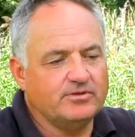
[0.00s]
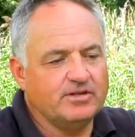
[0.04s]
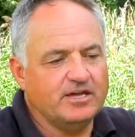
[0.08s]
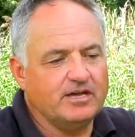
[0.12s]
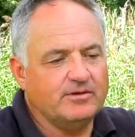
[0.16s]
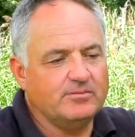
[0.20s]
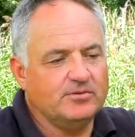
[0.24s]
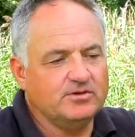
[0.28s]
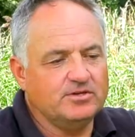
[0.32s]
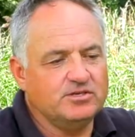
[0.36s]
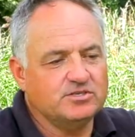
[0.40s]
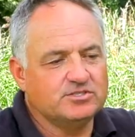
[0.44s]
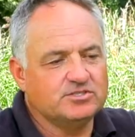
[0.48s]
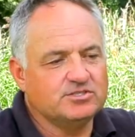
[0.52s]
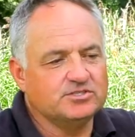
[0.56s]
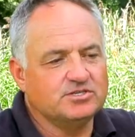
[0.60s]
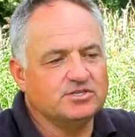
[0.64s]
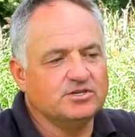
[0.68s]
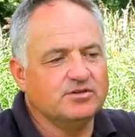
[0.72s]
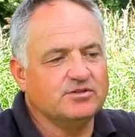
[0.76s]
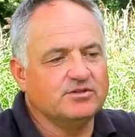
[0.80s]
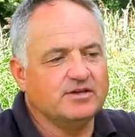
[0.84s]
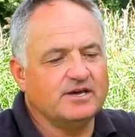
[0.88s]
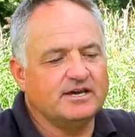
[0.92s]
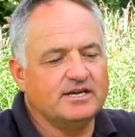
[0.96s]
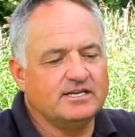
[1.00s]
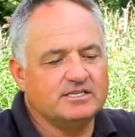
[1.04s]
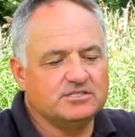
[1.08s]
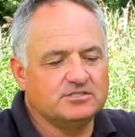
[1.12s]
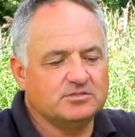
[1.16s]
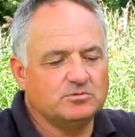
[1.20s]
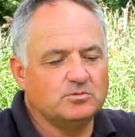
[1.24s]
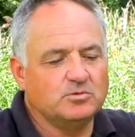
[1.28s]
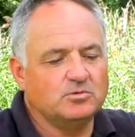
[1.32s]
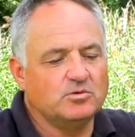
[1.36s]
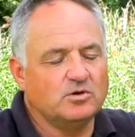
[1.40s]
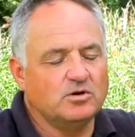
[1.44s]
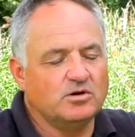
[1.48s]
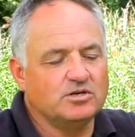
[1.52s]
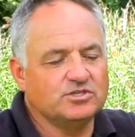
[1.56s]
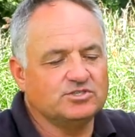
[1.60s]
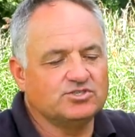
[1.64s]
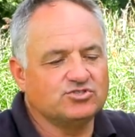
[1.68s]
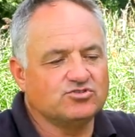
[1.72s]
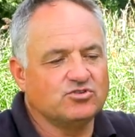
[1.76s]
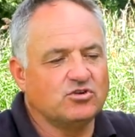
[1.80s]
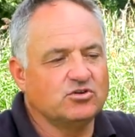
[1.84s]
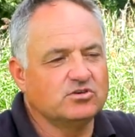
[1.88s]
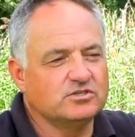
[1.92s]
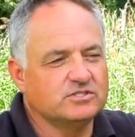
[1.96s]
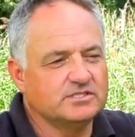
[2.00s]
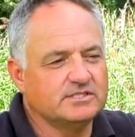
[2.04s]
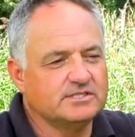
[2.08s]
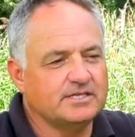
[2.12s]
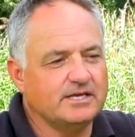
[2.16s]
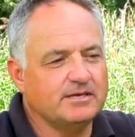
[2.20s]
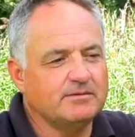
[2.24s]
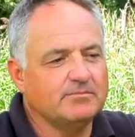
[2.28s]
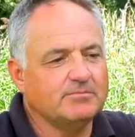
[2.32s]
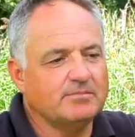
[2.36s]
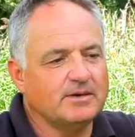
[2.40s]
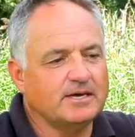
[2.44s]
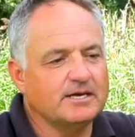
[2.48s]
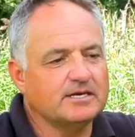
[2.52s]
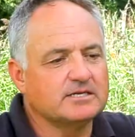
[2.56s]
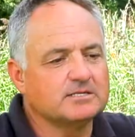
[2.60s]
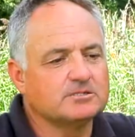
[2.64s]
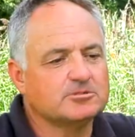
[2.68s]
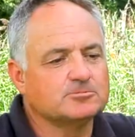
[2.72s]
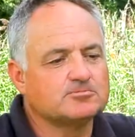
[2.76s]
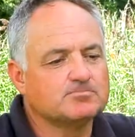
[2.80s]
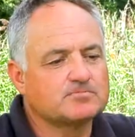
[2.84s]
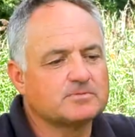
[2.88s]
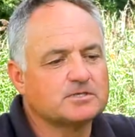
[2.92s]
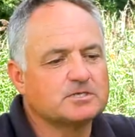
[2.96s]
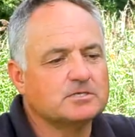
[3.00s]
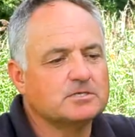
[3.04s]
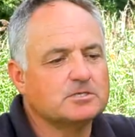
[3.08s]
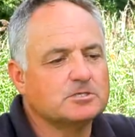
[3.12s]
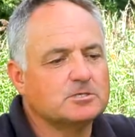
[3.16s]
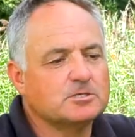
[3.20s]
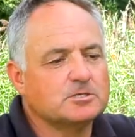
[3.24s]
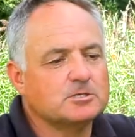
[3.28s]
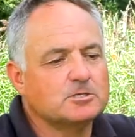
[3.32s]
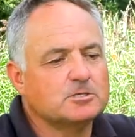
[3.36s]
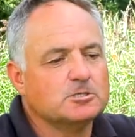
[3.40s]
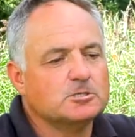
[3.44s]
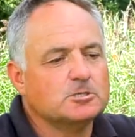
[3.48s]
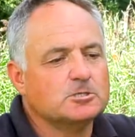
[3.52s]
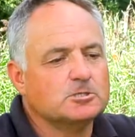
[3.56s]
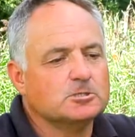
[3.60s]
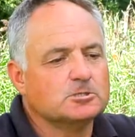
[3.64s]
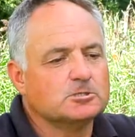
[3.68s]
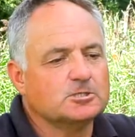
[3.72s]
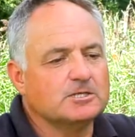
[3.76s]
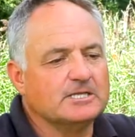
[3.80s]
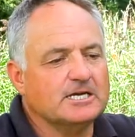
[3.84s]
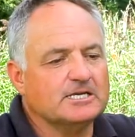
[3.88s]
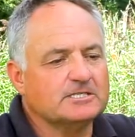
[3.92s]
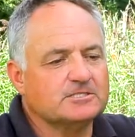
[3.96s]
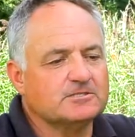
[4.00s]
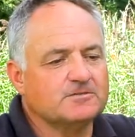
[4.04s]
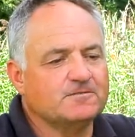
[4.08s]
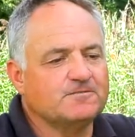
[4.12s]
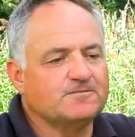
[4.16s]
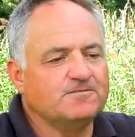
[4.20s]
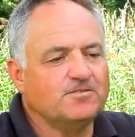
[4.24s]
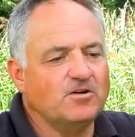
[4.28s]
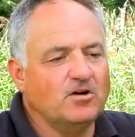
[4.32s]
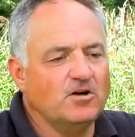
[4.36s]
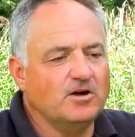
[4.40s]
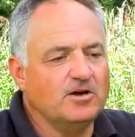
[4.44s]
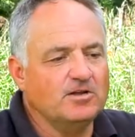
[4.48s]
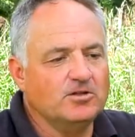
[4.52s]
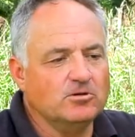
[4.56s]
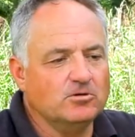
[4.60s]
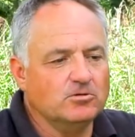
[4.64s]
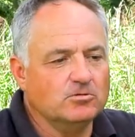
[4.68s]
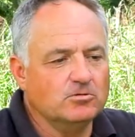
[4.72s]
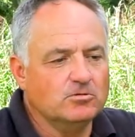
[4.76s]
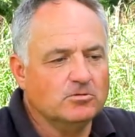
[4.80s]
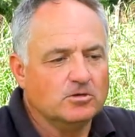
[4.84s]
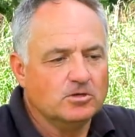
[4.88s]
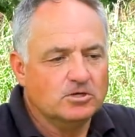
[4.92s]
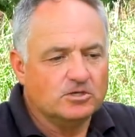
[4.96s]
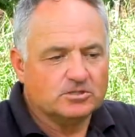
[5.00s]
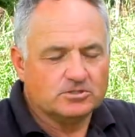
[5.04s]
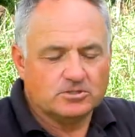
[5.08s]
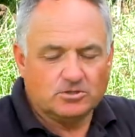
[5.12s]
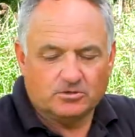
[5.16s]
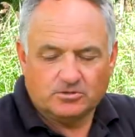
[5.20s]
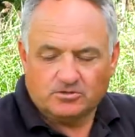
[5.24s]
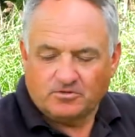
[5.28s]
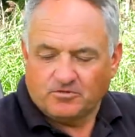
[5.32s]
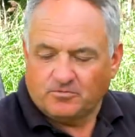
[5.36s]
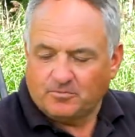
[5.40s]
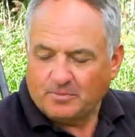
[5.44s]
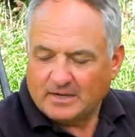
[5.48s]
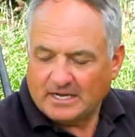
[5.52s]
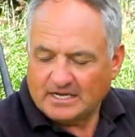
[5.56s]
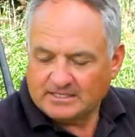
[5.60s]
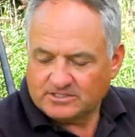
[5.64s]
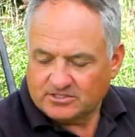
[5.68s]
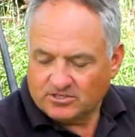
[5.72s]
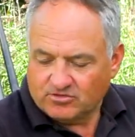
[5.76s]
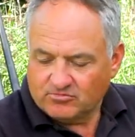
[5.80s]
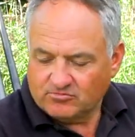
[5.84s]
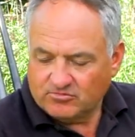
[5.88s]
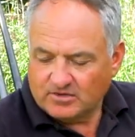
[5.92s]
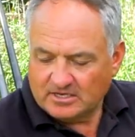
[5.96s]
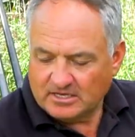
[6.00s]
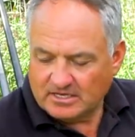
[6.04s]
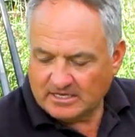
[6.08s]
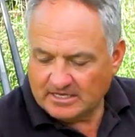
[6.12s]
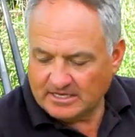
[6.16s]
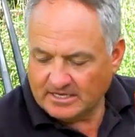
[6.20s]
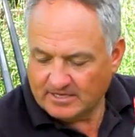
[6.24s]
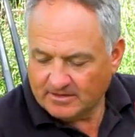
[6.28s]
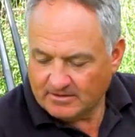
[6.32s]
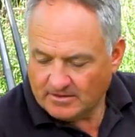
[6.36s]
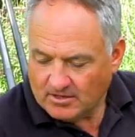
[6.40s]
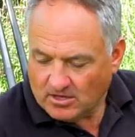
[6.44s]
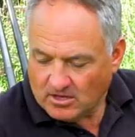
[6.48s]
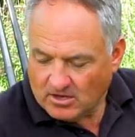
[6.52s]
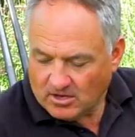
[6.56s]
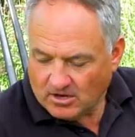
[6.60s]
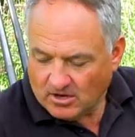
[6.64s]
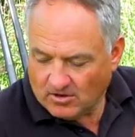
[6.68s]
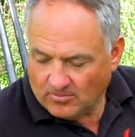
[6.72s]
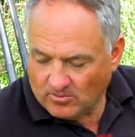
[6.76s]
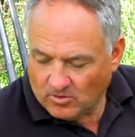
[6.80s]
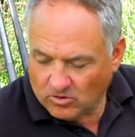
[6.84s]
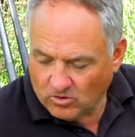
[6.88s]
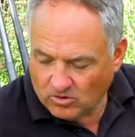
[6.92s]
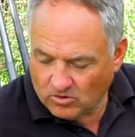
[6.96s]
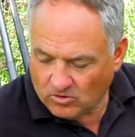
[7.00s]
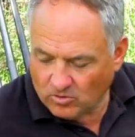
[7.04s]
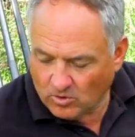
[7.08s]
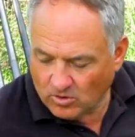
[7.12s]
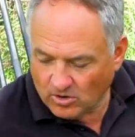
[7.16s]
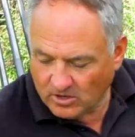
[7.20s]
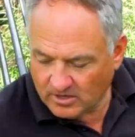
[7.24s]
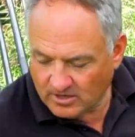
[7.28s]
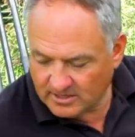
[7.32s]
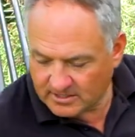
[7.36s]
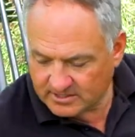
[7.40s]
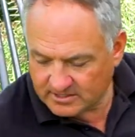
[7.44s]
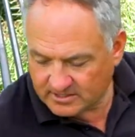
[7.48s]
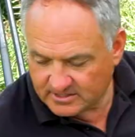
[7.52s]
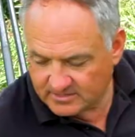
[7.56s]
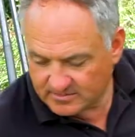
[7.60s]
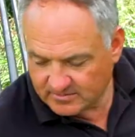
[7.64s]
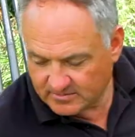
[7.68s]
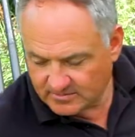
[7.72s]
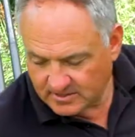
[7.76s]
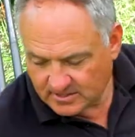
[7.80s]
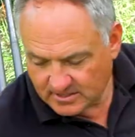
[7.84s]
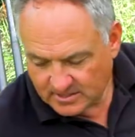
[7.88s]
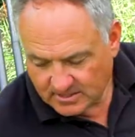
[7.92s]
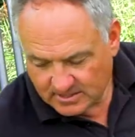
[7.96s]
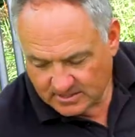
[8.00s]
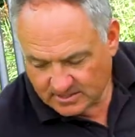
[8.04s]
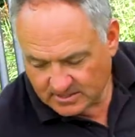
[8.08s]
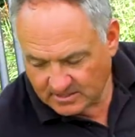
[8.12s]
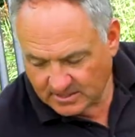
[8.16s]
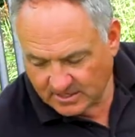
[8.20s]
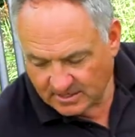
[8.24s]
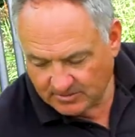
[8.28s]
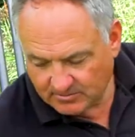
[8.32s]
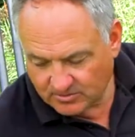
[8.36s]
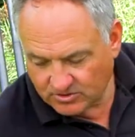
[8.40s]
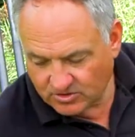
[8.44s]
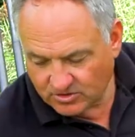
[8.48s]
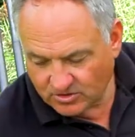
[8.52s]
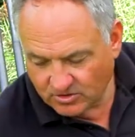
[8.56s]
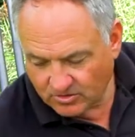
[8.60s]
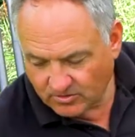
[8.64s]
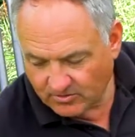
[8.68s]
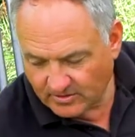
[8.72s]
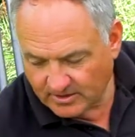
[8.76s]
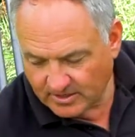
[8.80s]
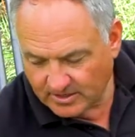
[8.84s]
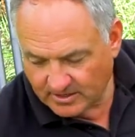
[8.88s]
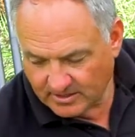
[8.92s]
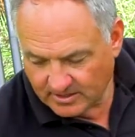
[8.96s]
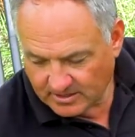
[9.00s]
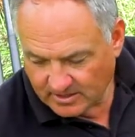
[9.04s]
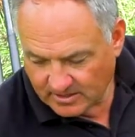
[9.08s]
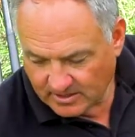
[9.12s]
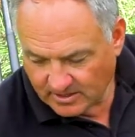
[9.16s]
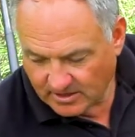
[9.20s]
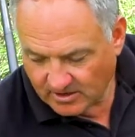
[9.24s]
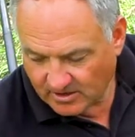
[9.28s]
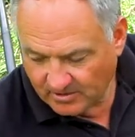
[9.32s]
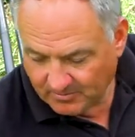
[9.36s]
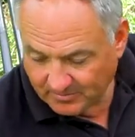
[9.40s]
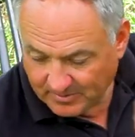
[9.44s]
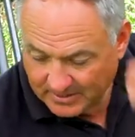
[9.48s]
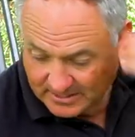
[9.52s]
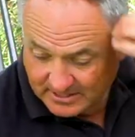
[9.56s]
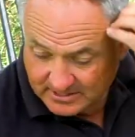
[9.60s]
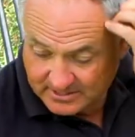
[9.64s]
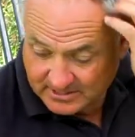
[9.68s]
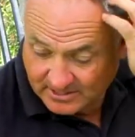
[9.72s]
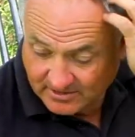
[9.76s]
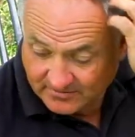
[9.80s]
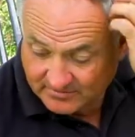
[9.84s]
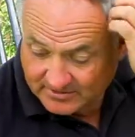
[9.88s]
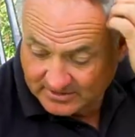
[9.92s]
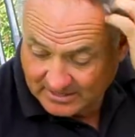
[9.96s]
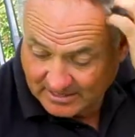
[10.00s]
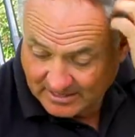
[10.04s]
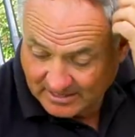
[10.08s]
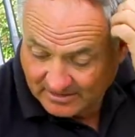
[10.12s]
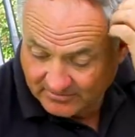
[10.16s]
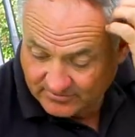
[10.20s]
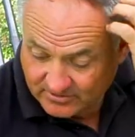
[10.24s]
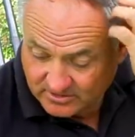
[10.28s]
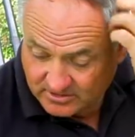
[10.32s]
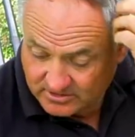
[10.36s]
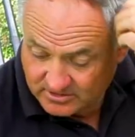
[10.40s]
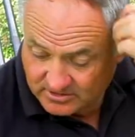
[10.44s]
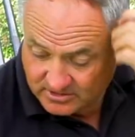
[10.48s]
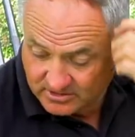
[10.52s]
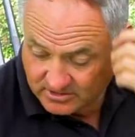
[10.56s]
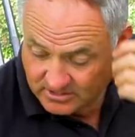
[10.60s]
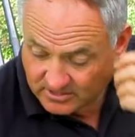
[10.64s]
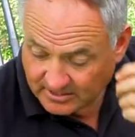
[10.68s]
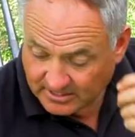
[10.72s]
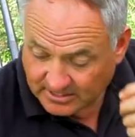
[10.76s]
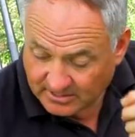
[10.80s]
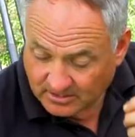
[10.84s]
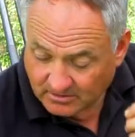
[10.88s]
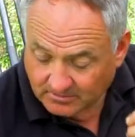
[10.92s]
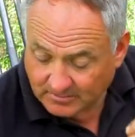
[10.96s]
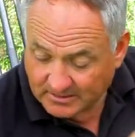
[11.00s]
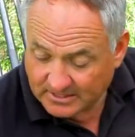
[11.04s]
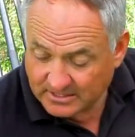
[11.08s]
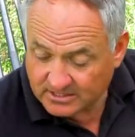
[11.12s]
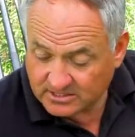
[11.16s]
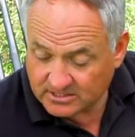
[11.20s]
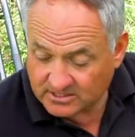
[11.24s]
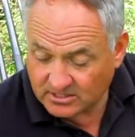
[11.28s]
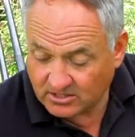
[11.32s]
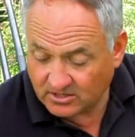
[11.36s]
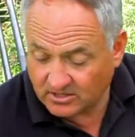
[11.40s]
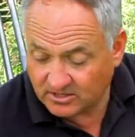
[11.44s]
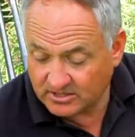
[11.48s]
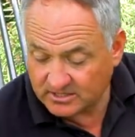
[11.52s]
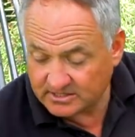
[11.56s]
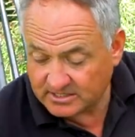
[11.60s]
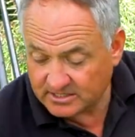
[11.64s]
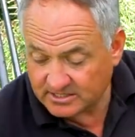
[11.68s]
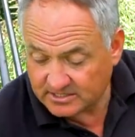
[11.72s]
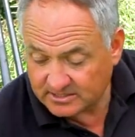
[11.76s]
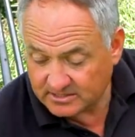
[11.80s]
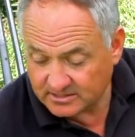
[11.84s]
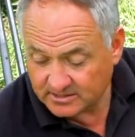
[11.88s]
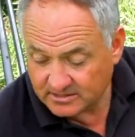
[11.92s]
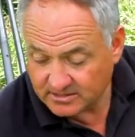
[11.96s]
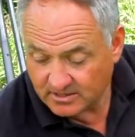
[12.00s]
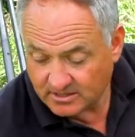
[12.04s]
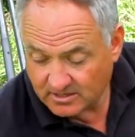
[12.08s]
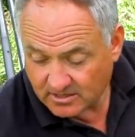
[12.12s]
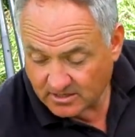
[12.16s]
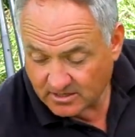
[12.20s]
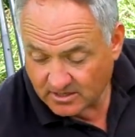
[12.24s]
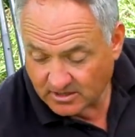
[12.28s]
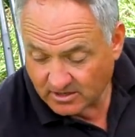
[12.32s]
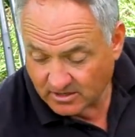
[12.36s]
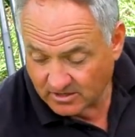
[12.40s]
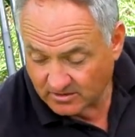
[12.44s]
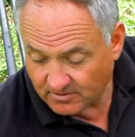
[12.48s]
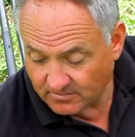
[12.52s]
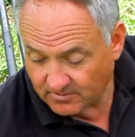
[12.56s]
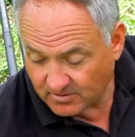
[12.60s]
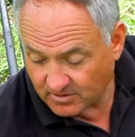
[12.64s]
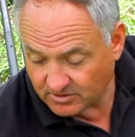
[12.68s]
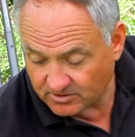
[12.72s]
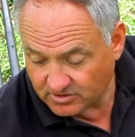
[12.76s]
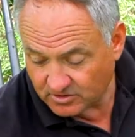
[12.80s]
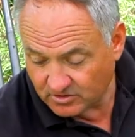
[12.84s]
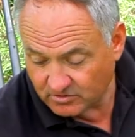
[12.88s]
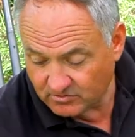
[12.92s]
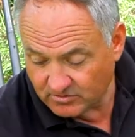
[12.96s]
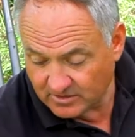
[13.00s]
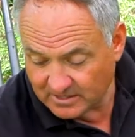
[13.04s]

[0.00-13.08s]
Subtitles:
enable you to do that in some quite strong and deep pegs. So that's the final sort of pattern really. Hook wise, same story, B711s in the bigger sizes. I do